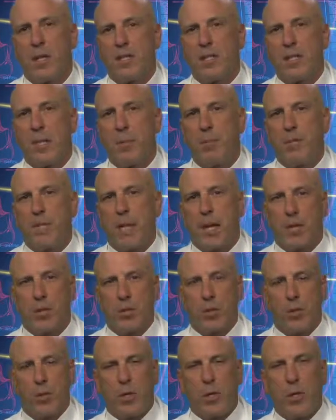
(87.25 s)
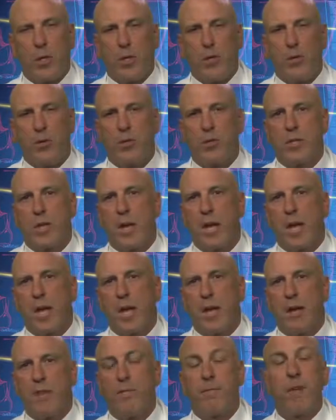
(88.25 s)
Some dentists would use
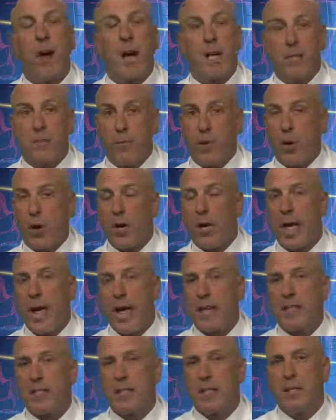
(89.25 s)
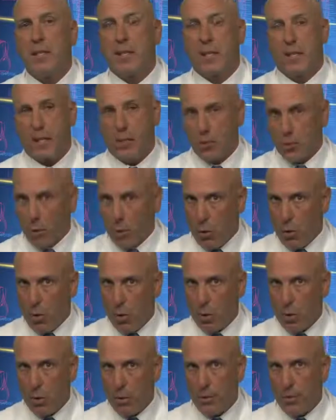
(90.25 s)
a phosphoric acid, an
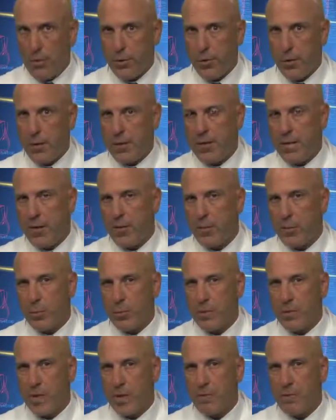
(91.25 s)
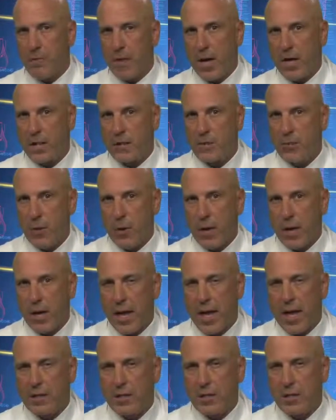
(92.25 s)
intraoral 37% phosphoric
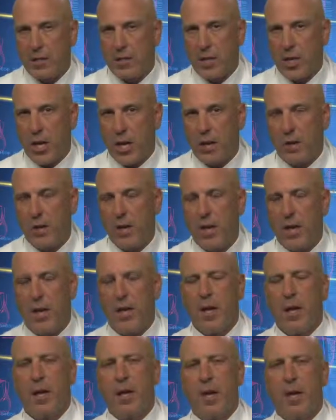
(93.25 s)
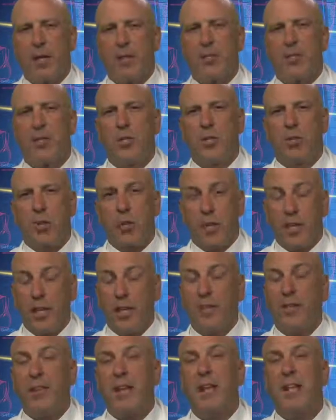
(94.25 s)
acid gel to
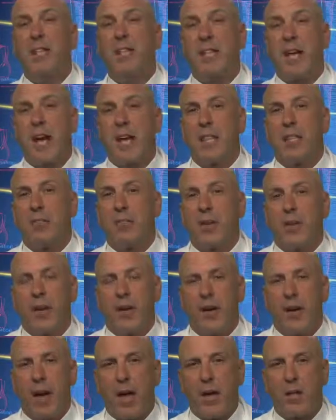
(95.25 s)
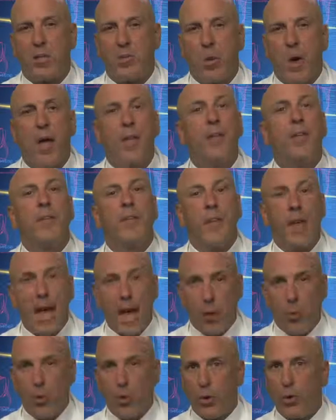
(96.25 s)
clean the inside of the veneer out as well, and
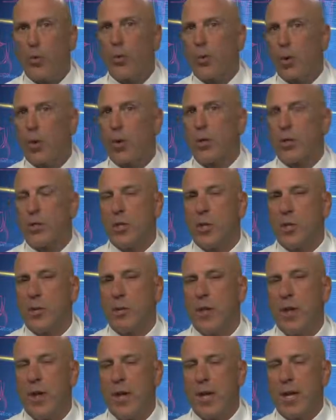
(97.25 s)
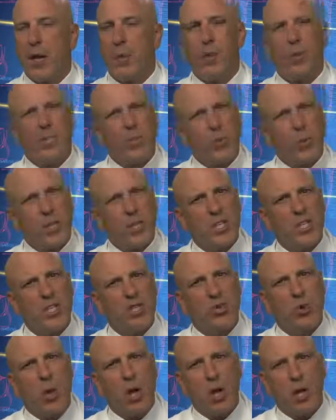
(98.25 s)
that would work too. It wasn't really
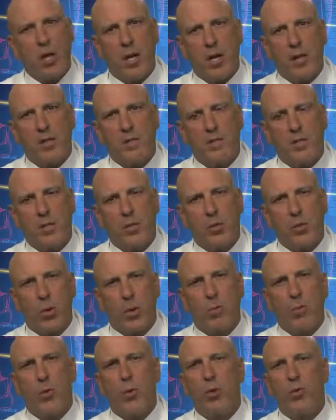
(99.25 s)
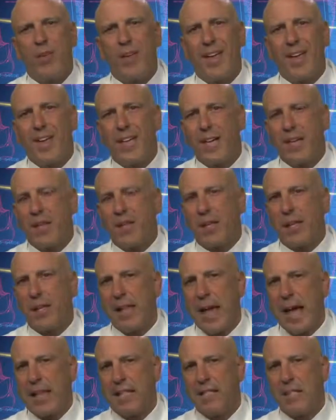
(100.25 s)
strong enough to remove any of the
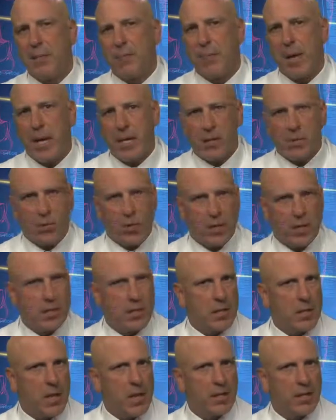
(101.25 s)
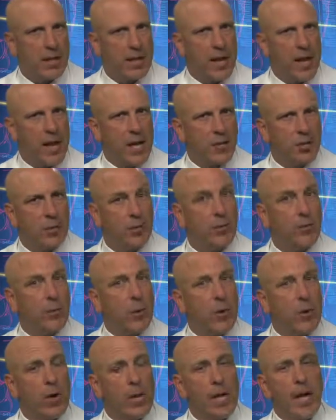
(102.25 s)
glassy matrix like the
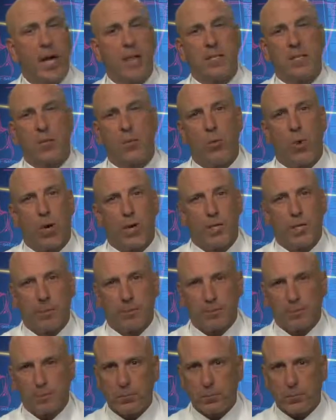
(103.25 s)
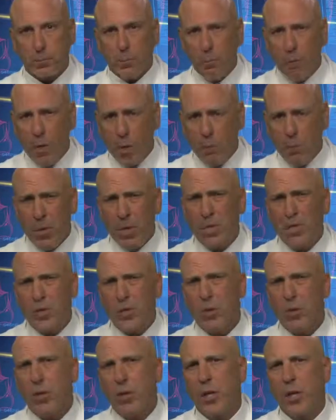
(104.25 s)
hydrofluoric acid was, but it
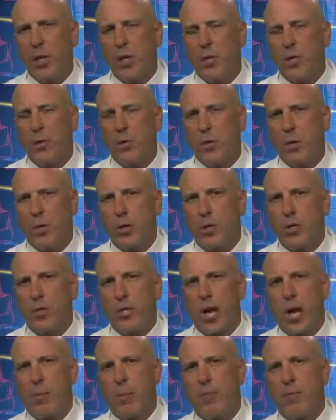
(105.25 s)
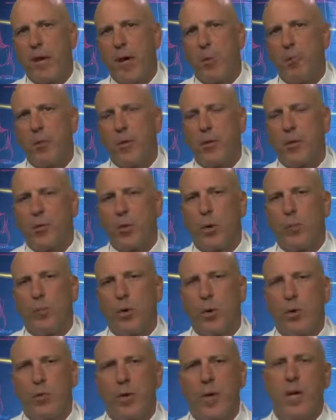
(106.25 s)
certainly could do a good job of helping to
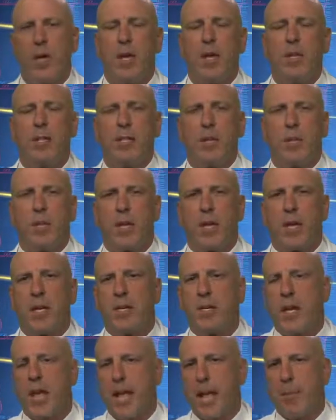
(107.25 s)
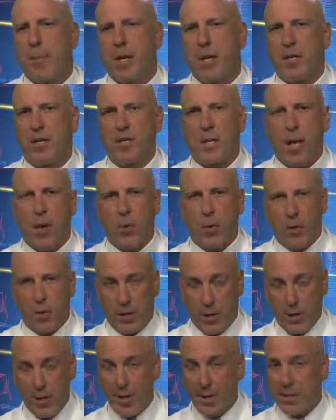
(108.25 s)
remove some of the contaminants that were on
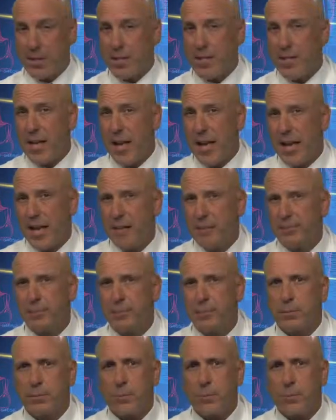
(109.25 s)
the inside